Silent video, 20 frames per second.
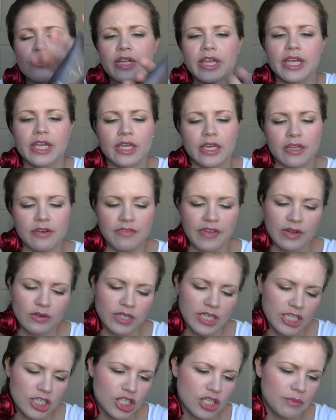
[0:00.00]
really good
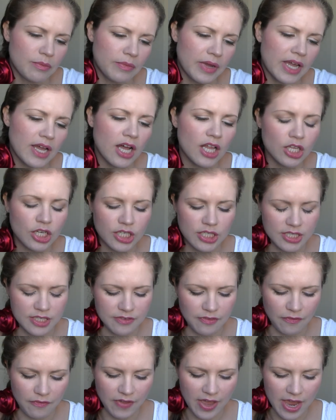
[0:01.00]
foundation. My color
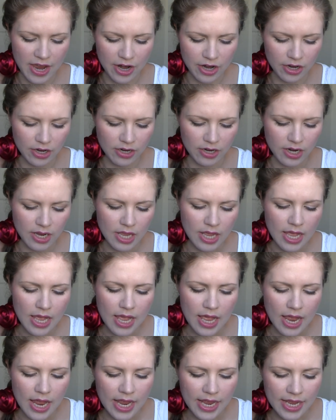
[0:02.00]
is Fair.
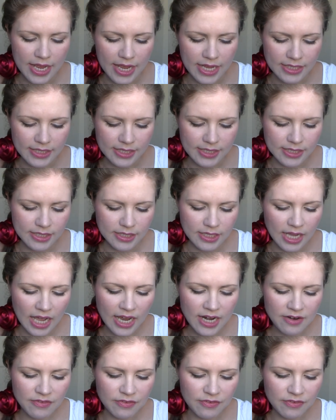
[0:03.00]
It's kind